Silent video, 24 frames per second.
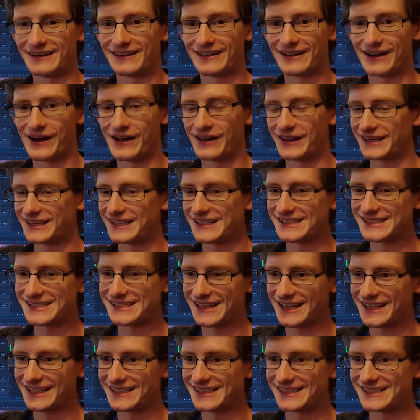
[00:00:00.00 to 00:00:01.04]
all I can
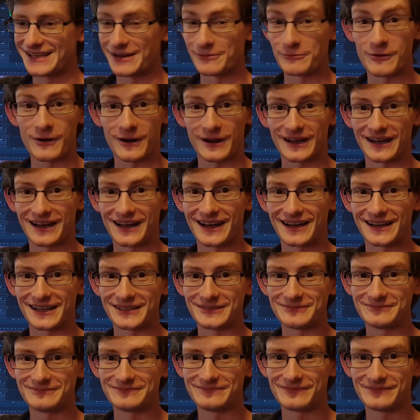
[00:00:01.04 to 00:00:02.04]
say is I'm working on it,